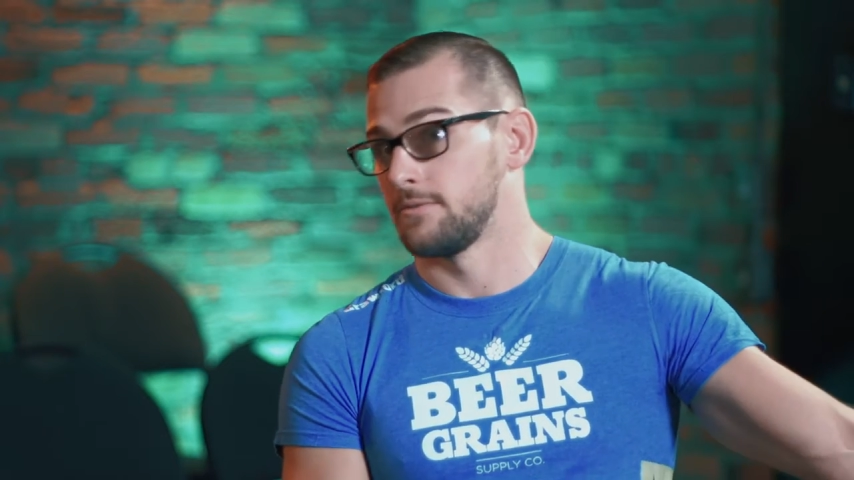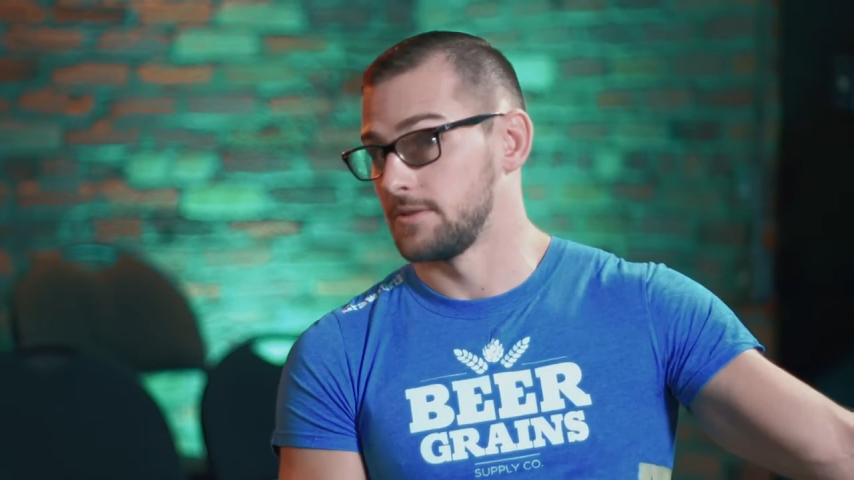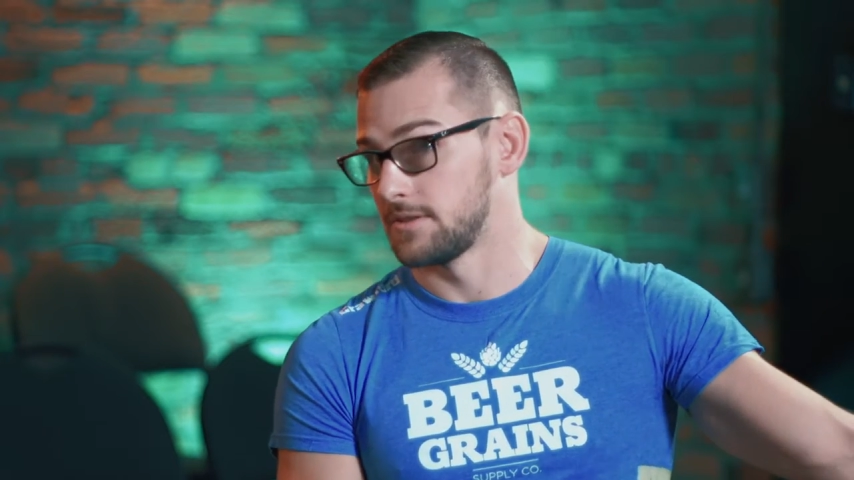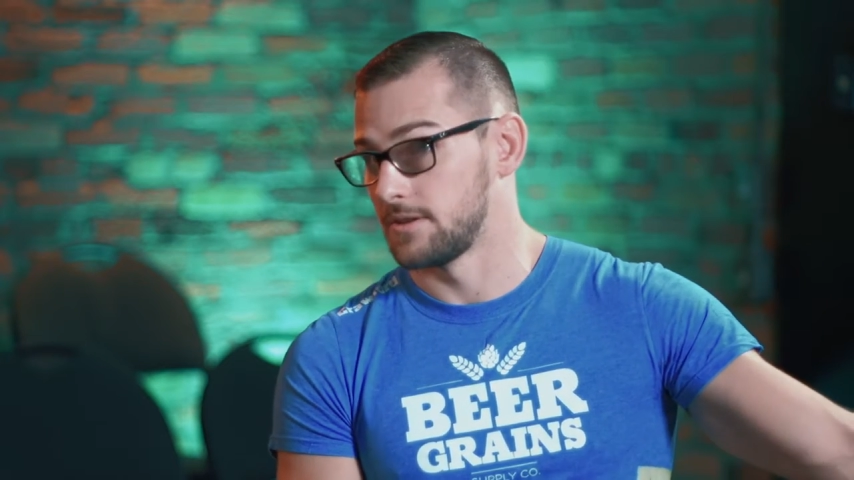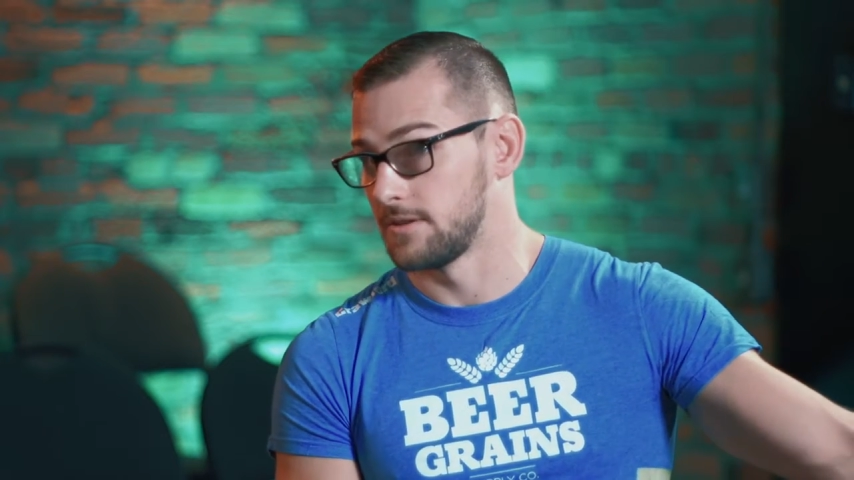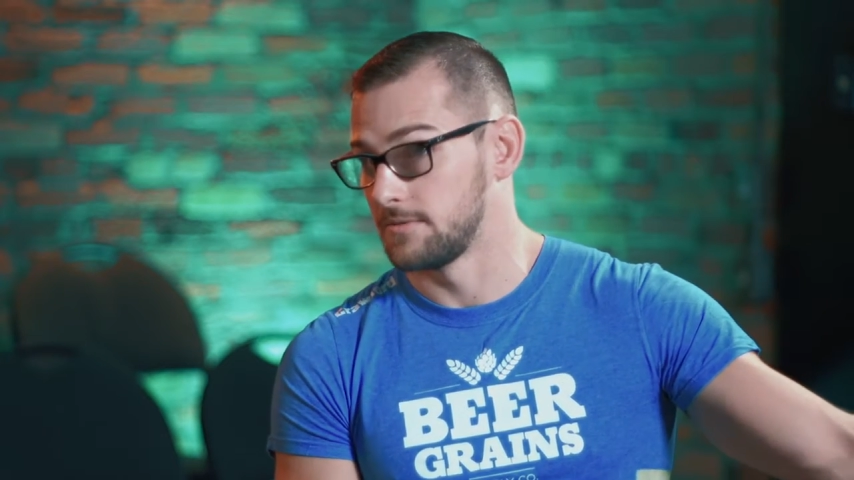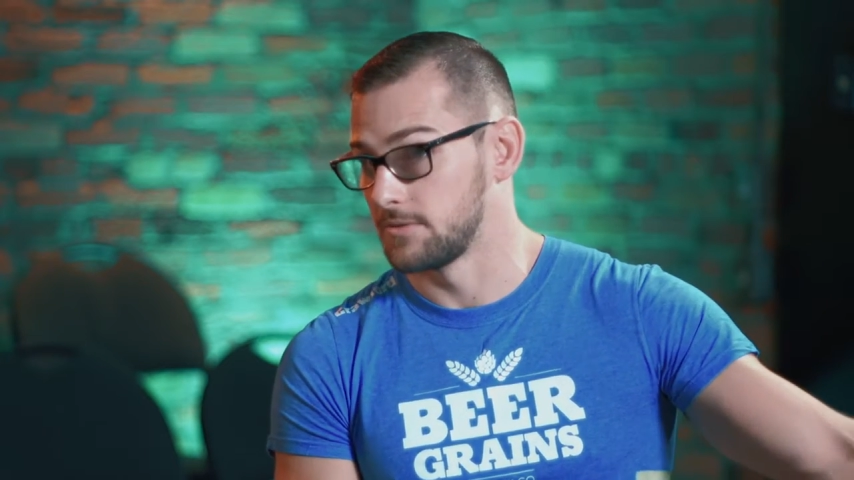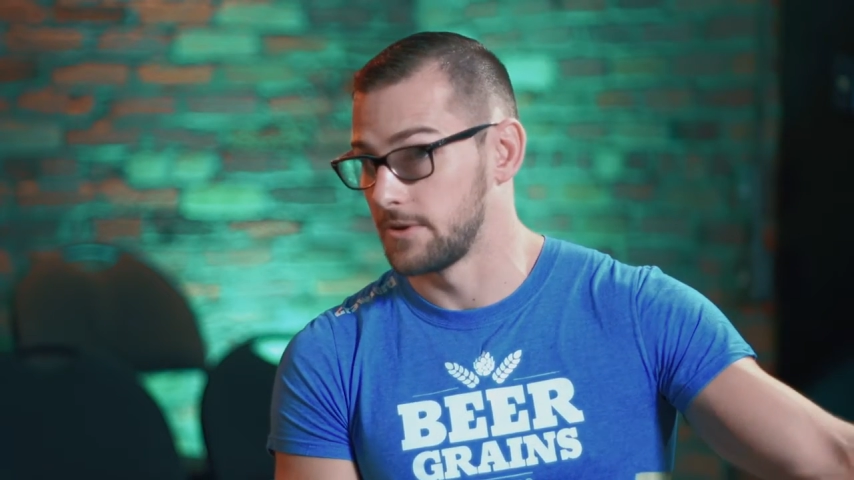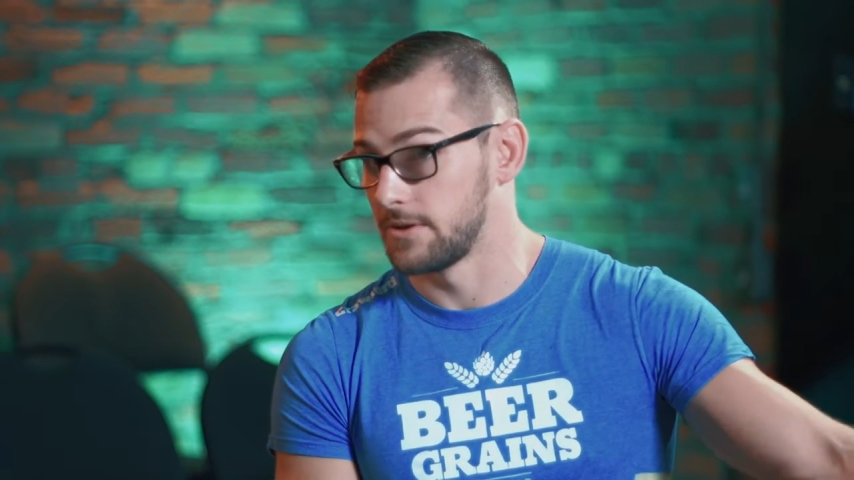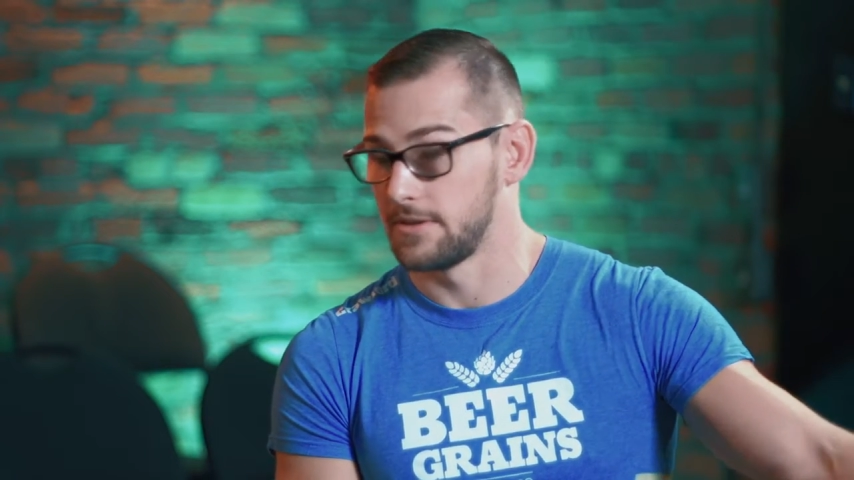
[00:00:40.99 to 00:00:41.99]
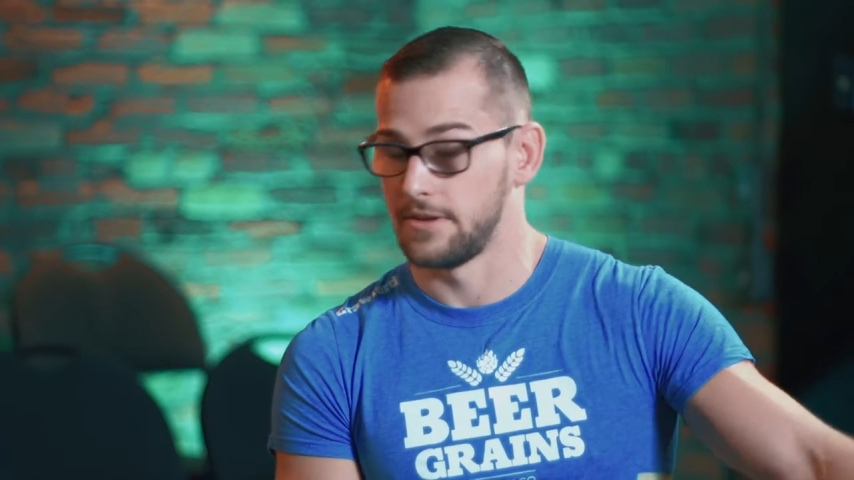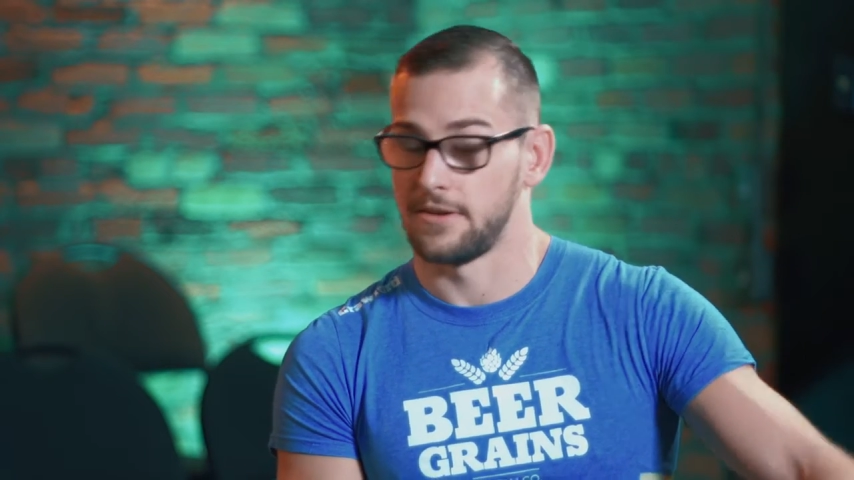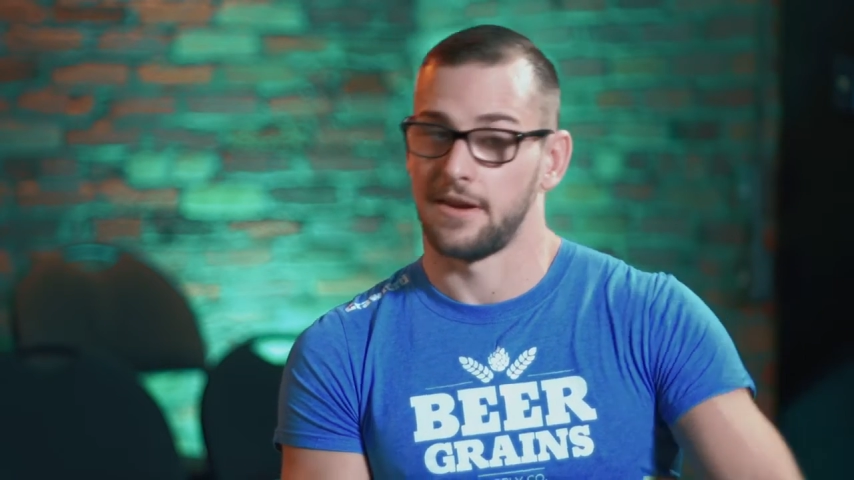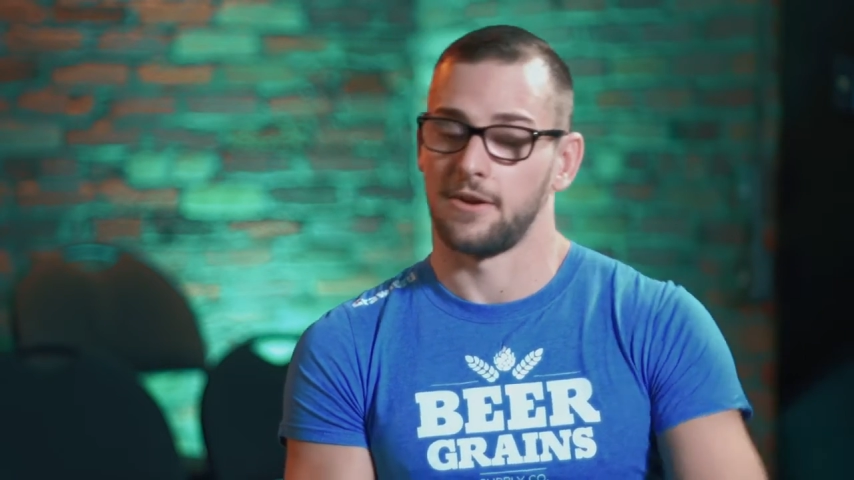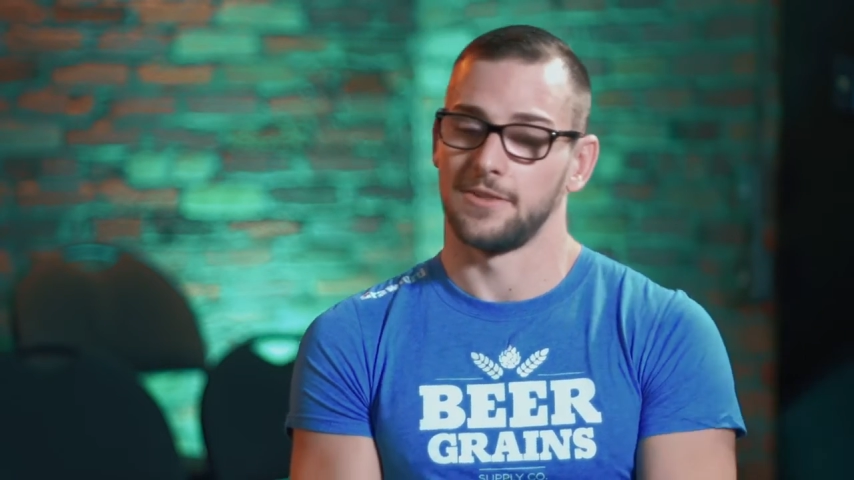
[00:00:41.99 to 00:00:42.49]
reserves where
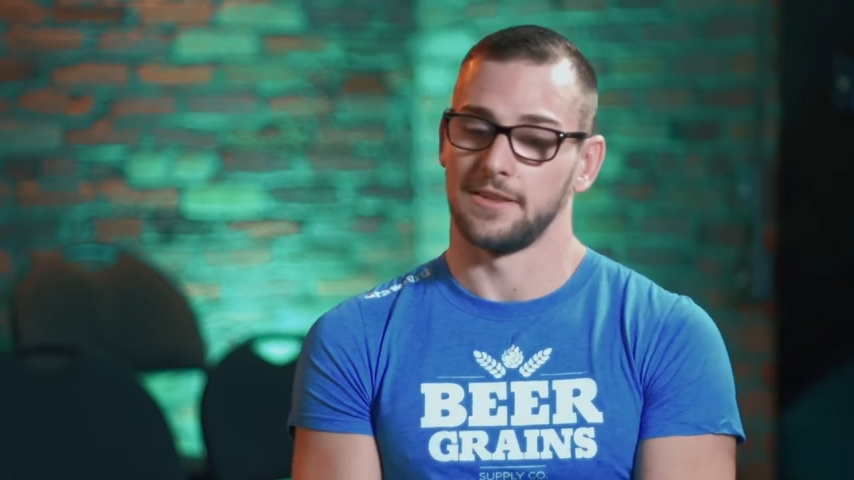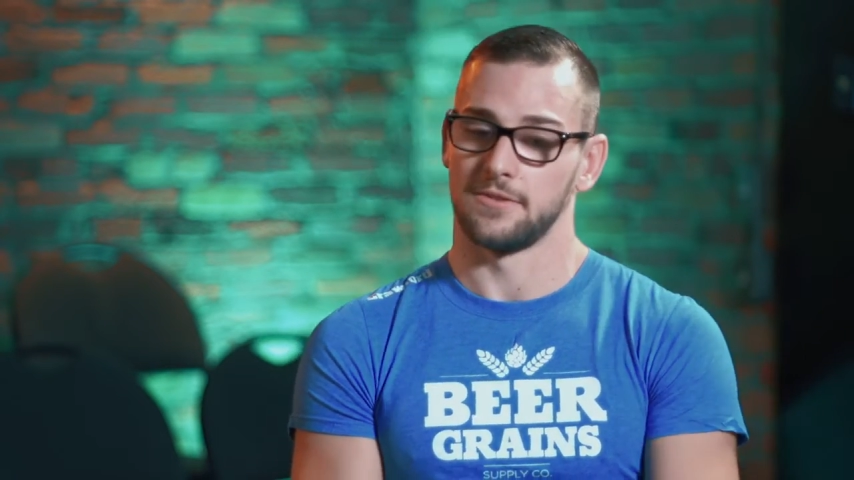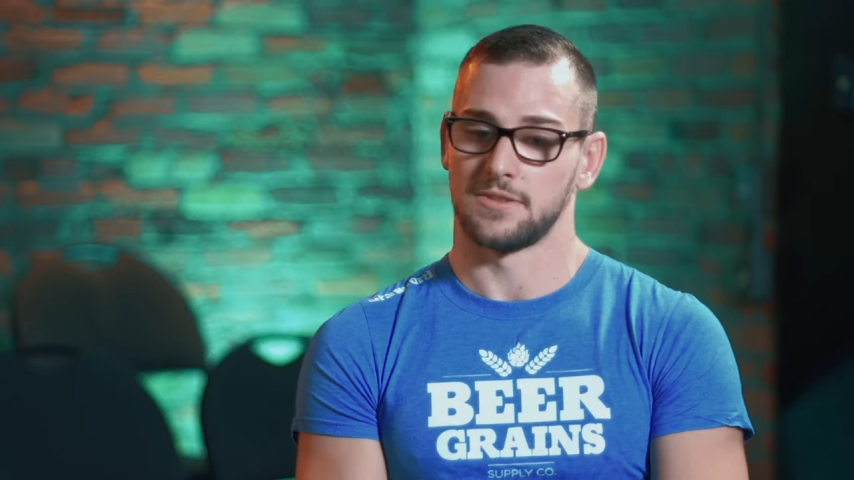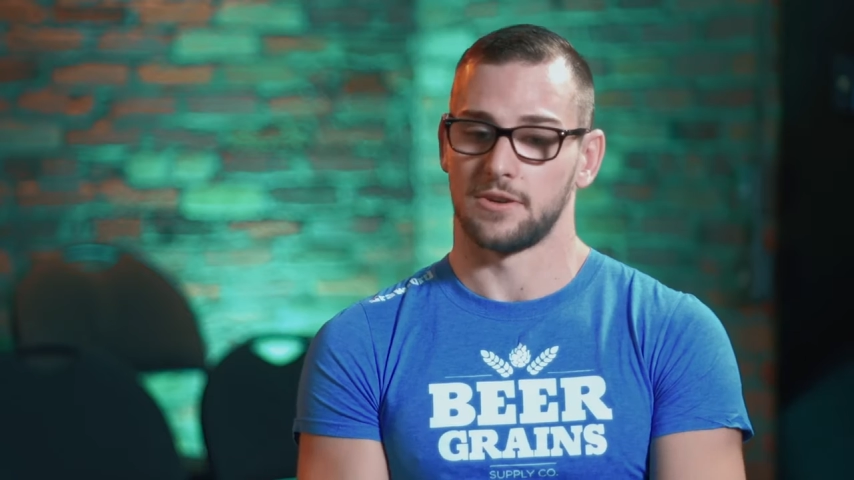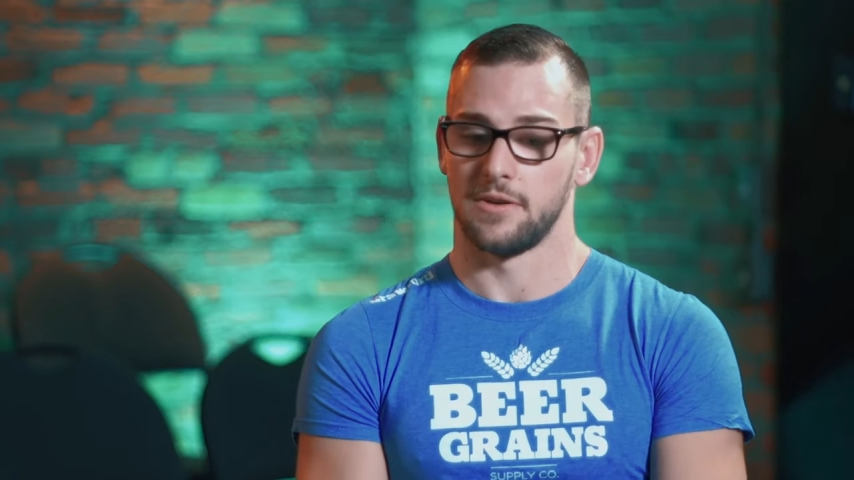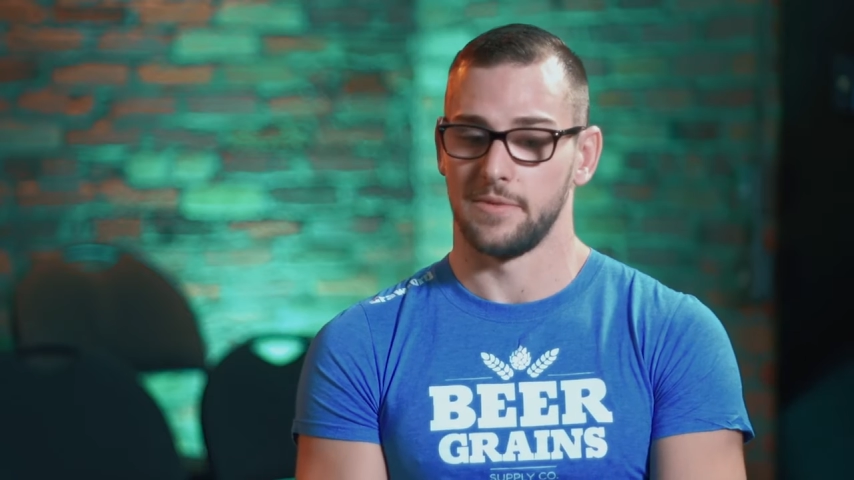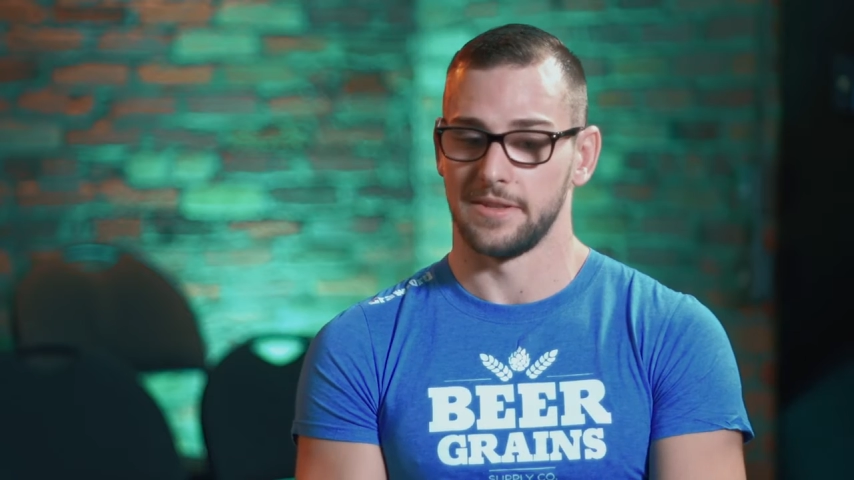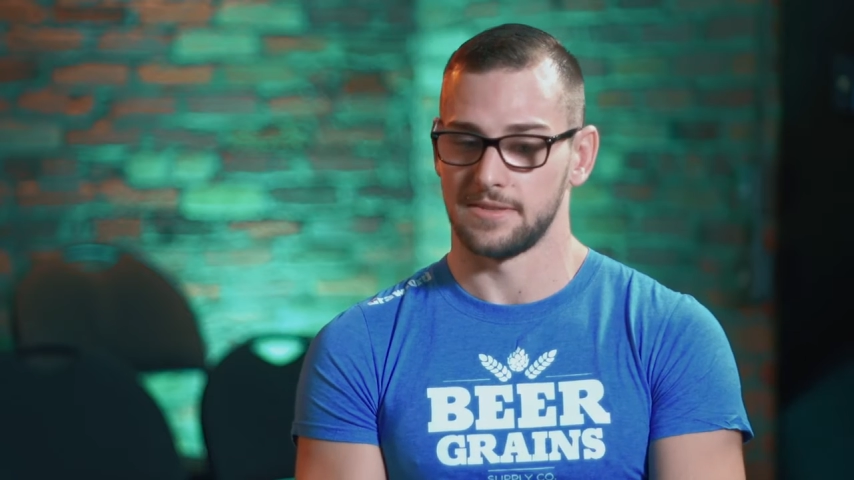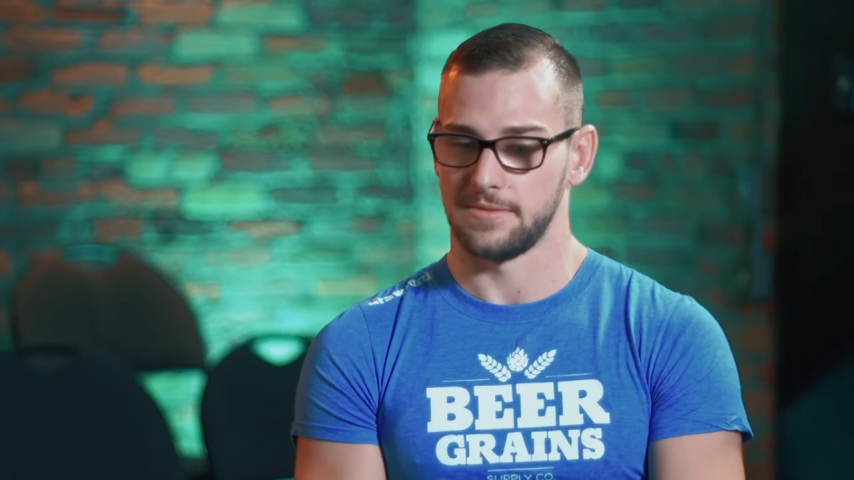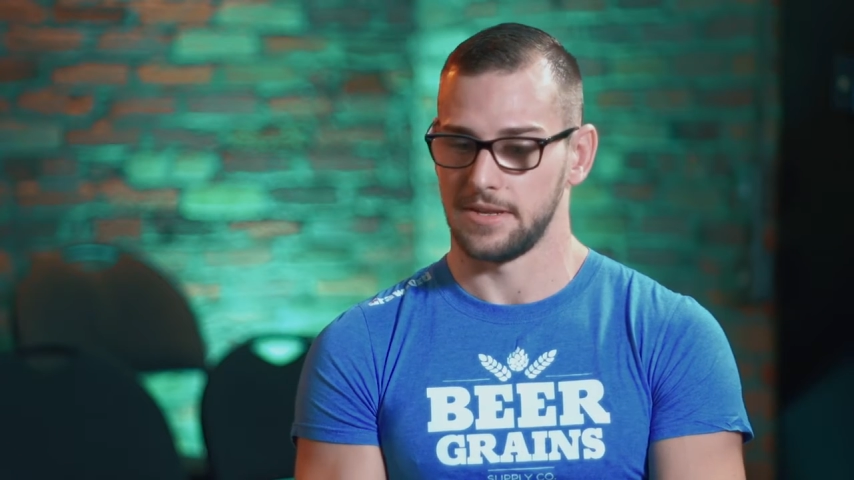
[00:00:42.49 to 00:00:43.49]
they're holding those tournaments